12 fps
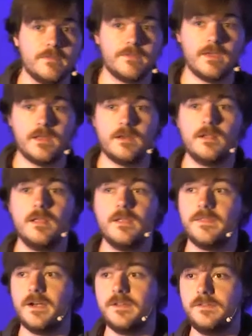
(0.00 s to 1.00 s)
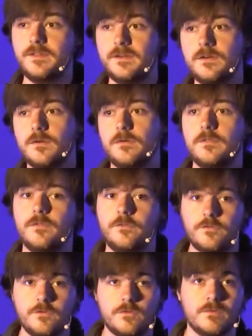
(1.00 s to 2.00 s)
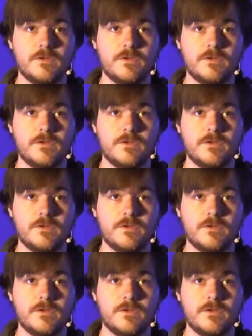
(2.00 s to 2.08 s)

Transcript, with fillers: that, that I did go to those two.